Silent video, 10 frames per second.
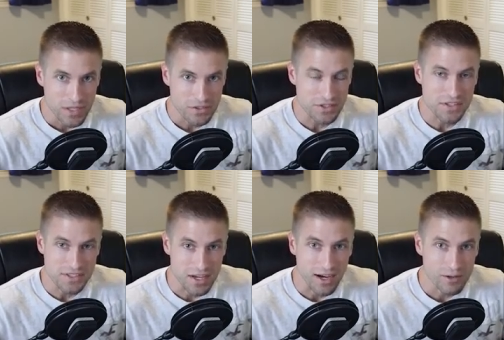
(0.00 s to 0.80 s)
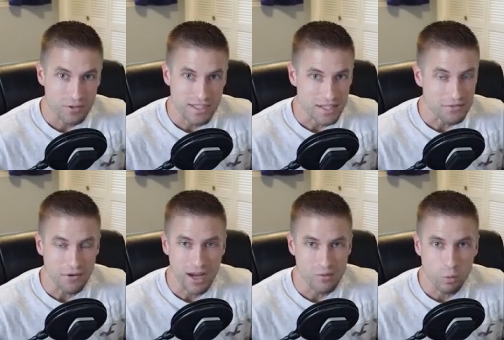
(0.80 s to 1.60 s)
Just as God was a
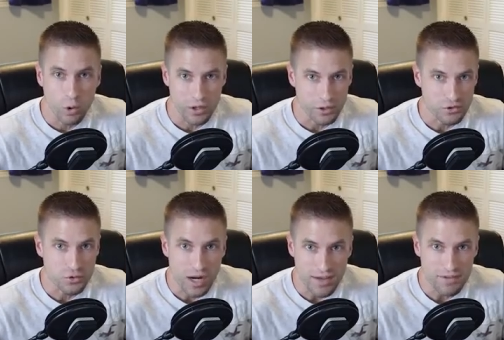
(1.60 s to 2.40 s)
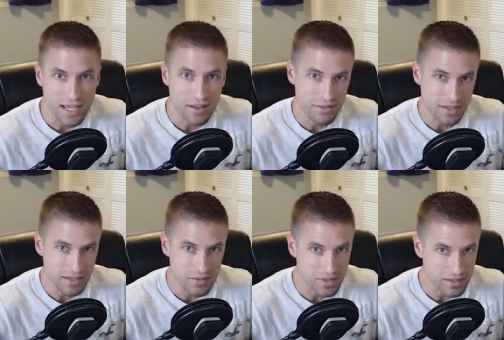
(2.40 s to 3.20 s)
divine warrior driving out the
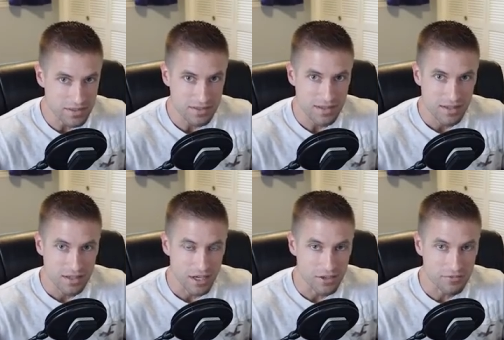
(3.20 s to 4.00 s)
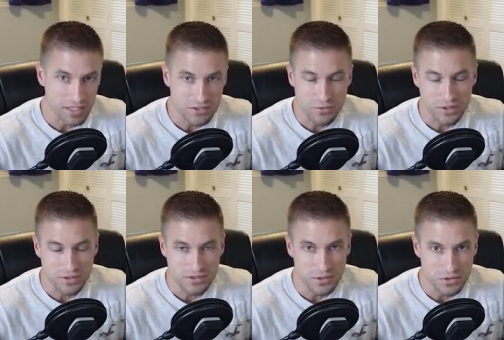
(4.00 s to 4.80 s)
enemies of
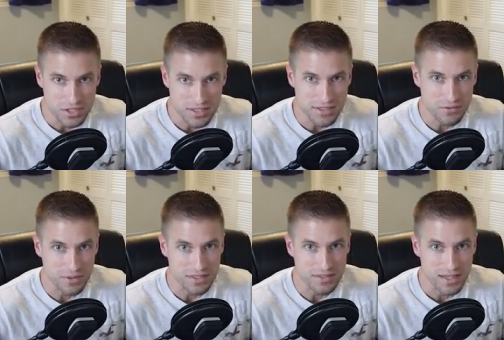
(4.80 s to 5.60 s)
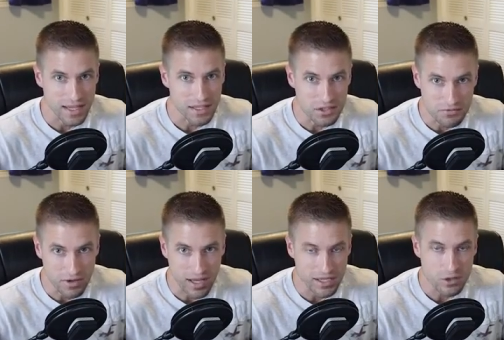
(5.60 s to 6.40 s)
Israel, so Jesus was a
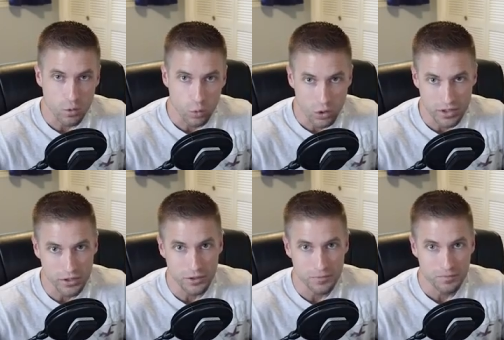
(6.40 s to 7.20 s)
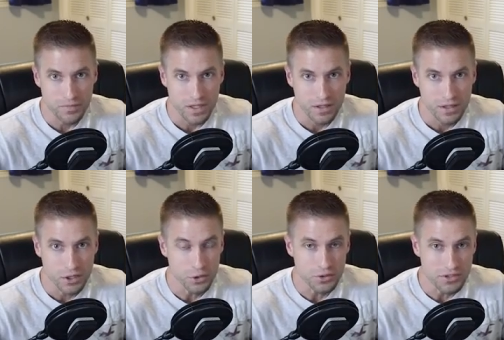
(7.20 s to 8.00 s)
divine warrior
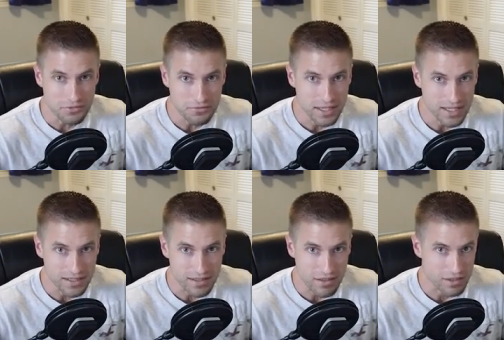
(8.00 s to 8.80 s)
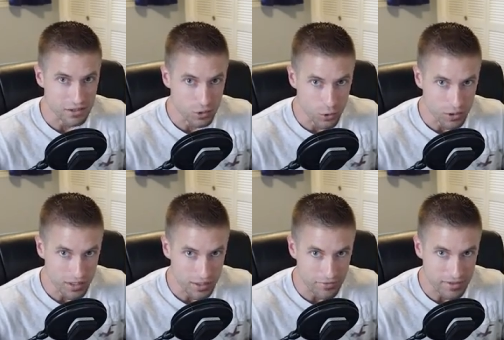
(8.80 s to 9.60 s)
who defeated the
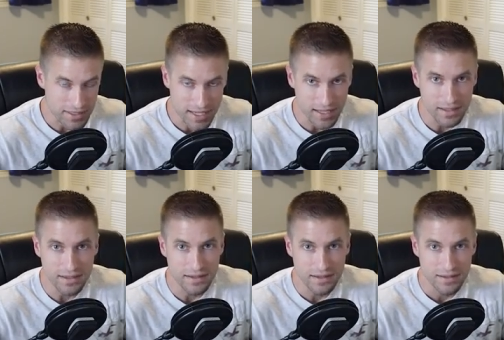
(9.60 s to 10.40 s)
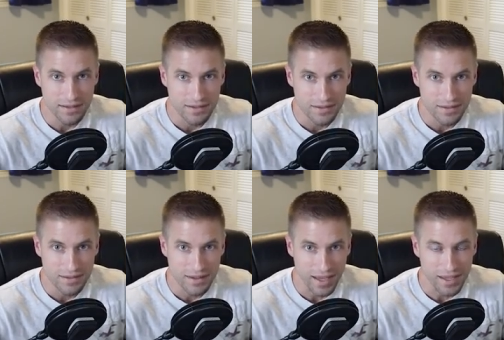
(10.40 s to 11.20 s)
Lord of the dead
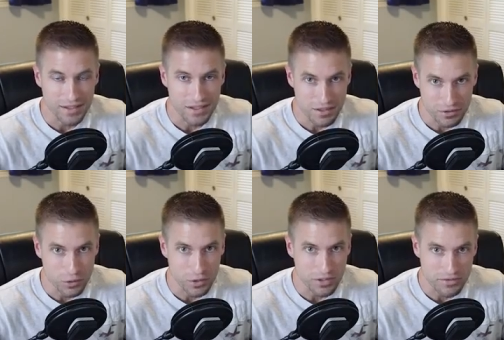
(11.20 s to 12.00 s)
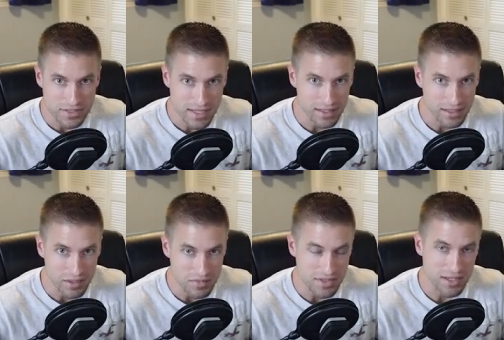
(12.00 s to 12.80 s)
and the Lord of sin
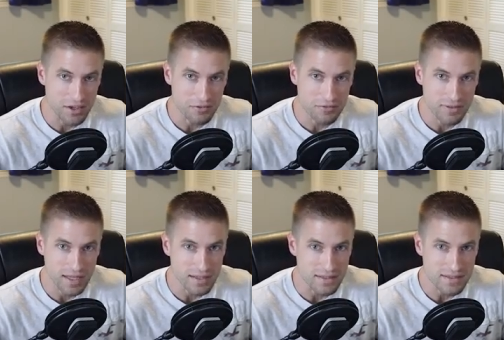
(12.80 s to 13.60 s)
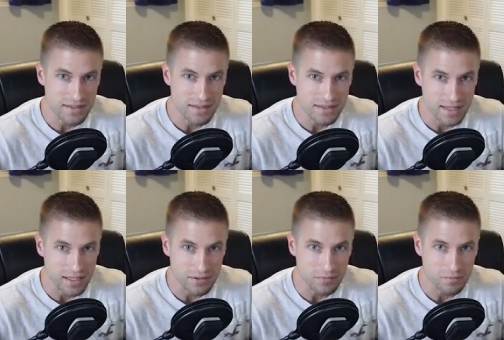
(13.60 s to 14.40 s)
himself, that is,
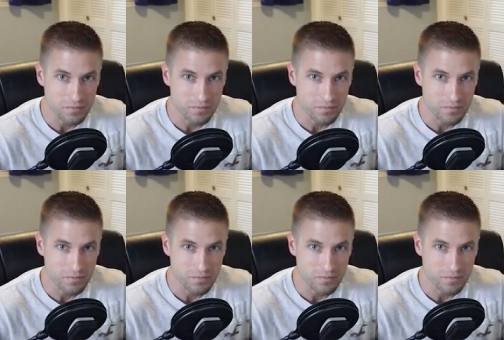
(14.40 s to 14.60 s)
Satan.